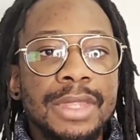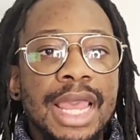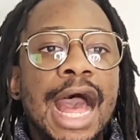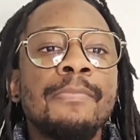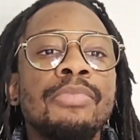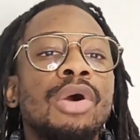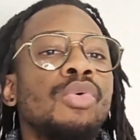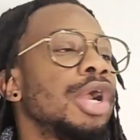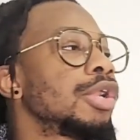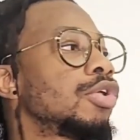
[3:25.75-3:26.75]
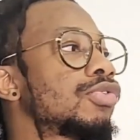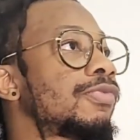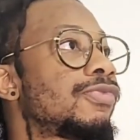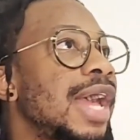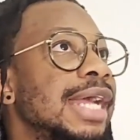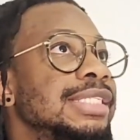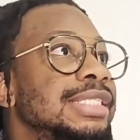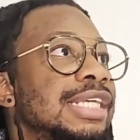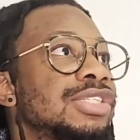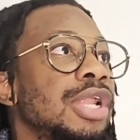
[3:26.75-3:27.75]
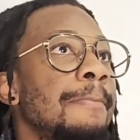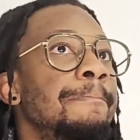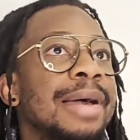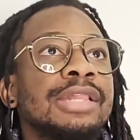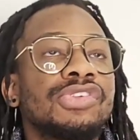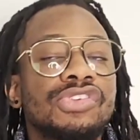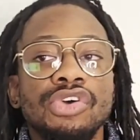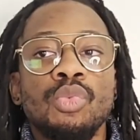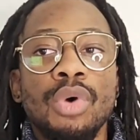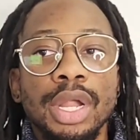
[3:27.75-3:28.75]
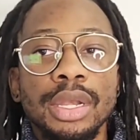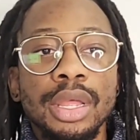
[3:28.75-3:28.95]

I'm not one of those fans that's gonna banter someone